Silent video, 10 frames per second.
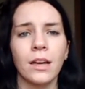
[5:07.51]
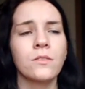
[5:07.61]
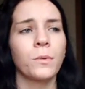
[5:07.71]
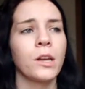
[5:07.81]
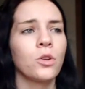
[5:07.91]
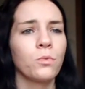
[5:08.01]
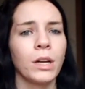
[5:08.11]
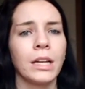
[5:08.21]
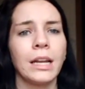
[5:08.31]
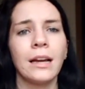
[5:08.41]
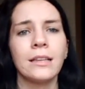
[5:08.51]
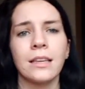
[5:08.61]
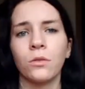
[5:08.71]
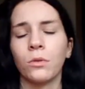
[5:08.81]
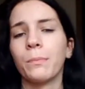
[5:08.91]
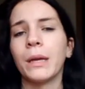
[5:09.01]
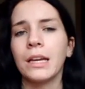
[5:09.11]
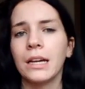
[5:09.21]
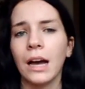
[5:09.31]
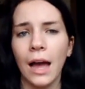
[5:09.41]
That is when you realize that you are
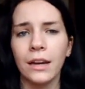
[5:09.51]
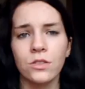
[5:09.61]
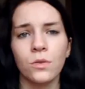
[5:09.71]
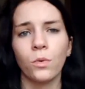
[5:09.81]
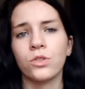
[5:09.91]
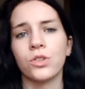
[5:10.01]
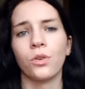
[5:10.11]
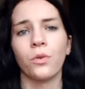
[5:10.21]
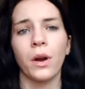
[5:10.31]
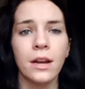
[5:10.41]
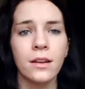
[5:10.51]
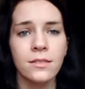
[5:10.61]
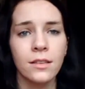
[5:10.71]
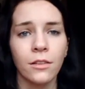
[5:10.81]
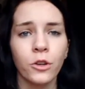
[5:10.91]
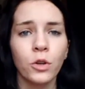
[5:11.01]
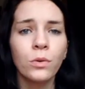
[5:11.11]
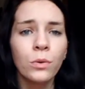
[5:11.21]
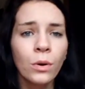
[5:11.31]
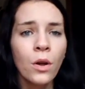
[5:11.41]
being guided towards your greatness. And if
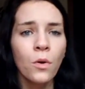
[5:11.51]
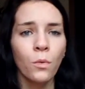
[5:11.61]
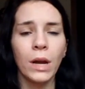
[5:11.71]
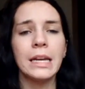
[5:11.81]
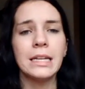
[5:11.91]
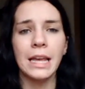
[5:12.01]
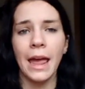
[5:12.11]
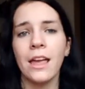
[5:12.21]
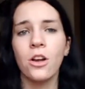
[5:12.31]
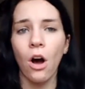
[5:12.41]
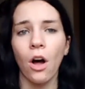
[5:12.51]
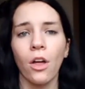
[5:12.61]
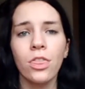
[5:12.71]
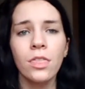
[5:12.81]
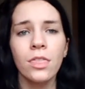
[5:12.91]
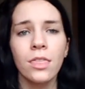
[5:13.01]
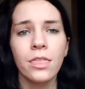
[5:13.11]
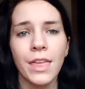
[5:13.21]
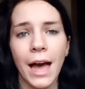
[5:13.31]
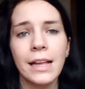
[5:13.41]
you really take on
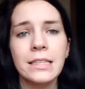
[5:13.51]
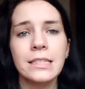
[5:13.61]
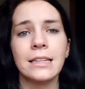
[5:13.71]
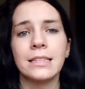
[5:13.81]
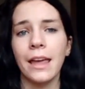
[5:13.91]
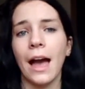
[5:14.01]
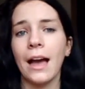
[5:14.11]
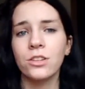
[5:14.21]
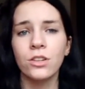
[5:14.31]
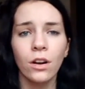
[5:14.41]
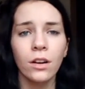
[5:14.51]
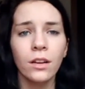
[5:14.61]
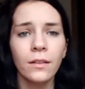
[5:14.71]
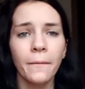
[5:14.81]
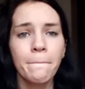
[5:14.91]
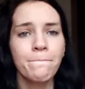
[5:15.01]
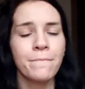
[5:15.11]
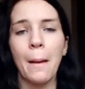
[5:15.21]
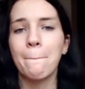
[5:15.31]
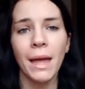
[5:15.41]
that and take action on it,
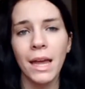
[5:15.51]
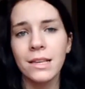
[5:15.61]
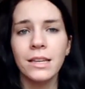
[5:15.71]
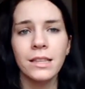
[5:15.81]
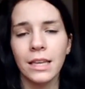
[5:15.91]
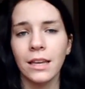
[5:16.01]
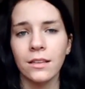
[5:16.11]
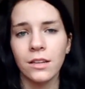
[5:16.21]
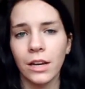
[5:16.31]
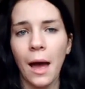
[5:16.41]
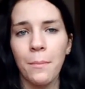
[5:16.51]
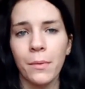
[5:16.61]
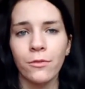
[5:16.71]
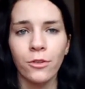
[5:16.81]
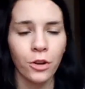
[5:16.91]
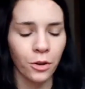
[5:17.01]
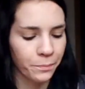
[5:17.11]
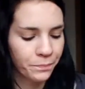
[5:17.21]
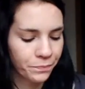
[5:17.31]
amazing things could happen for you.